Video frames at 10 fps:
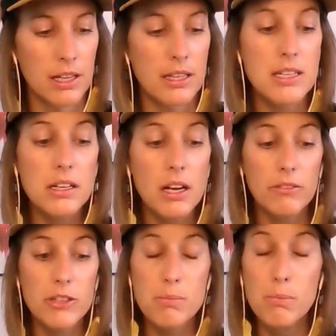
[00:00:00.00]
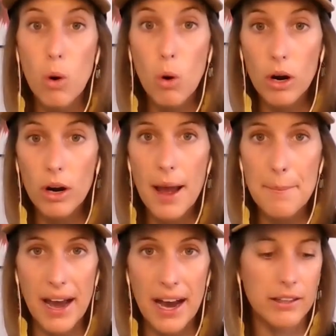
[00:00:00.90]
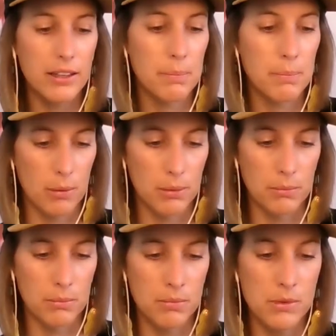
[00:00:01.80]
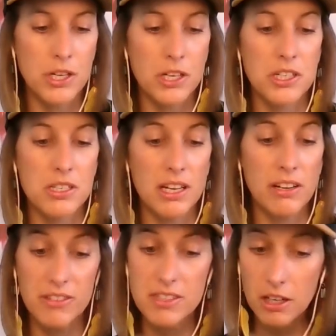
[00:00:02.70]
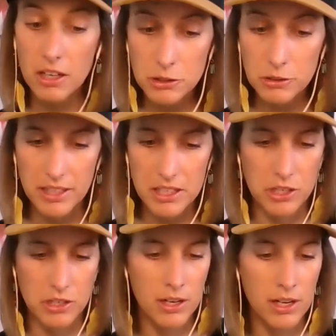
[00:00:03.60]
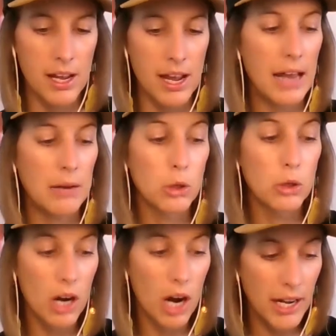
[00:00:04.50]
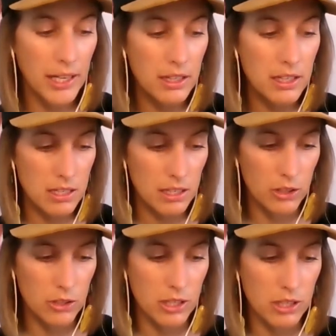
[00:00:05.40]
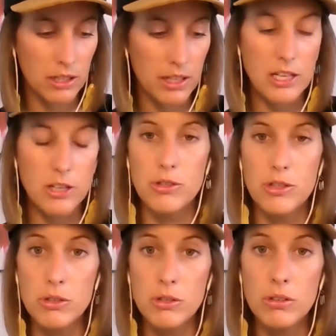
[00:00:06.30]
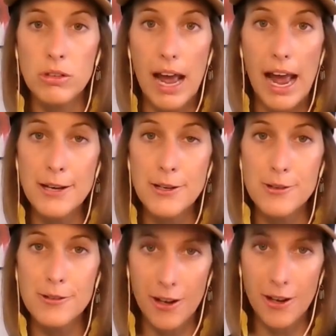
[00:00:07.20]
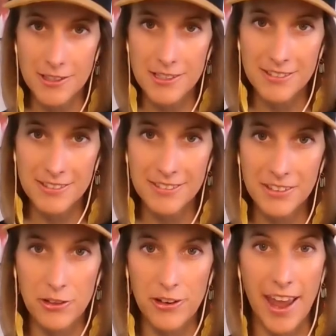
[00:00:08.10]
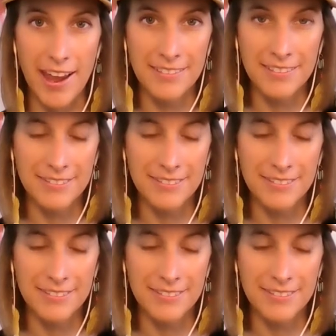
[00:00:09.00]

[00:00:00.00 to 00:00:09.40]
This uncovers more about the problem, such as if it's a cultural issue, and will guide the solution that you do and do not create.